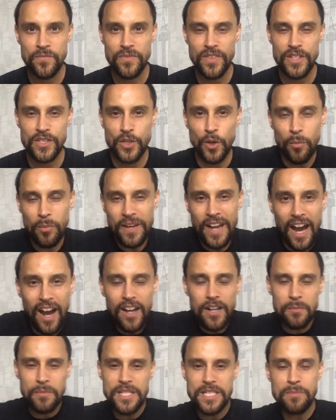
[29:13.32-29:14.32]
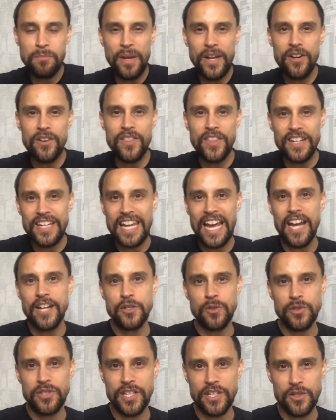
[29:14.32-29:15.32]
So monogamy is better than
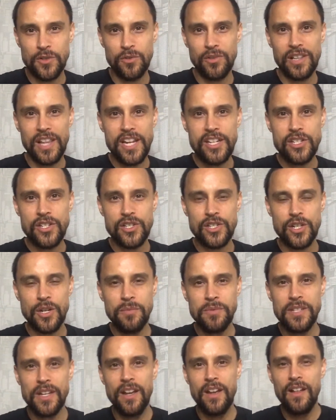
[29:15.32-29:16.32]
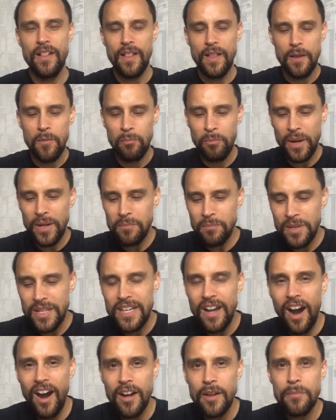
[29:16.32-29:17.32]
casual sexual relationships, but
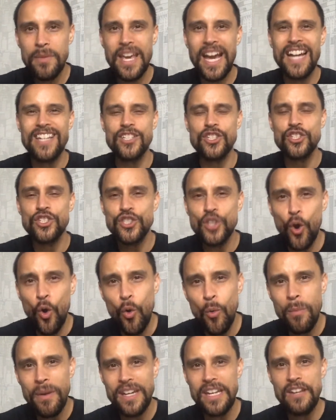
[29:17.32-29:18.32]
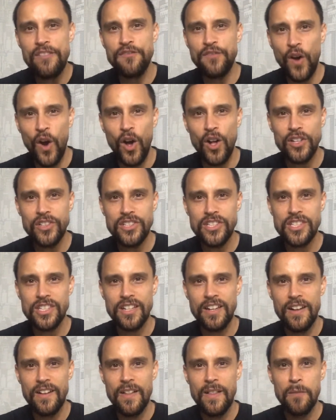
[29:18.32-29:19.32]
monogamy has so many
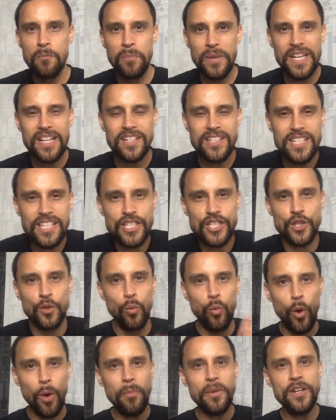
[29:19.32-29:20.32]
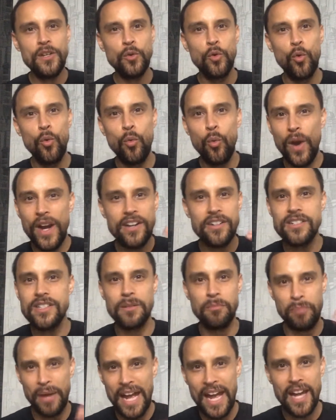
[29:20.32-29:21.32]
faults because it's the woman who wears
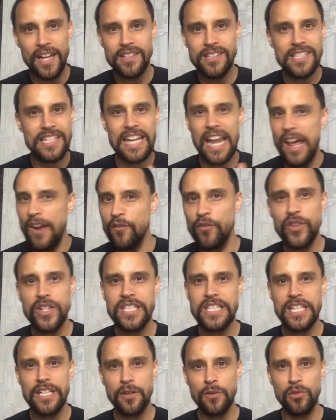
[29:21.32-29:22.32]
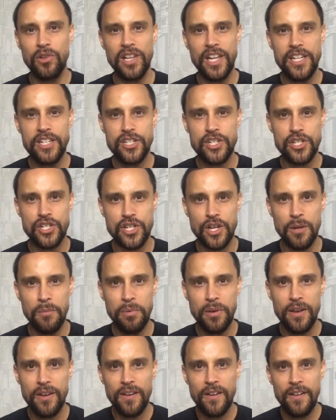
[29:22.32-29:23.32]
the pants in every single
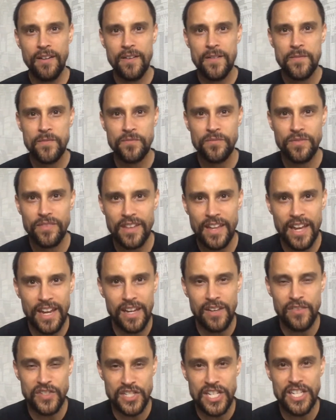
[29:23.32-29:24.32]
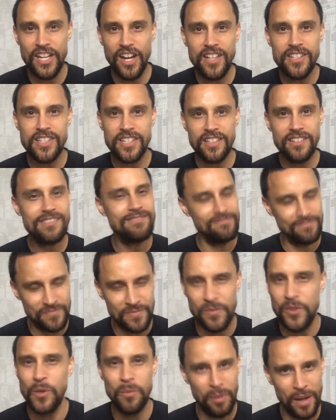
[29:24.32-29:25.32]
relationship. And if she doesn't,
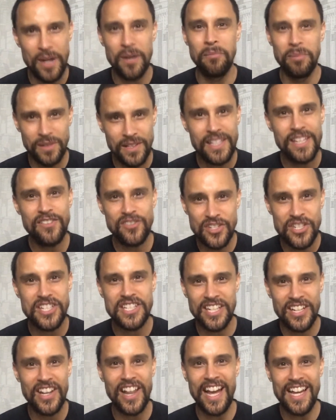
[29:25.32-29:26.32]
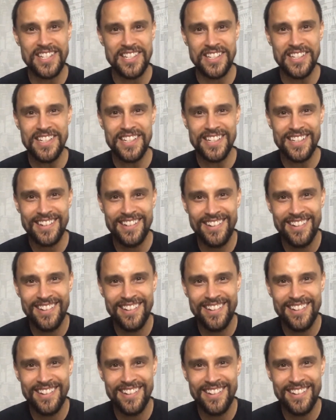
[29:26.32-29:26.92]
you better believe she still has it.